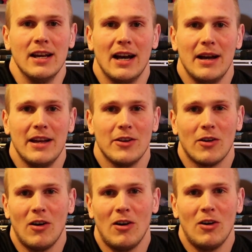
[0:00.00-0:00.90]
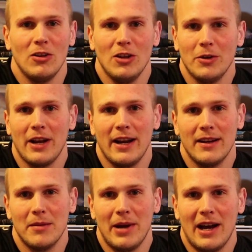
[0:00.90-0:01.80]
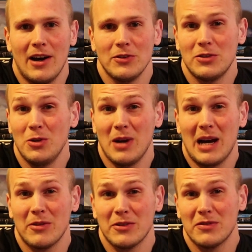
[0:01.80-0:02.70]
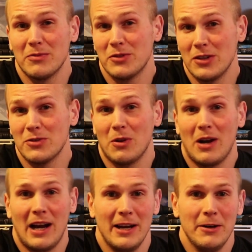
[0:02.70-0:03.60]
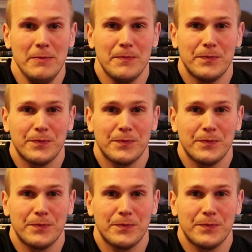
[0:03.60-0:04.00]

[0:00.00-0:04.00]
And they're all located about 2 hours from Central Ohio.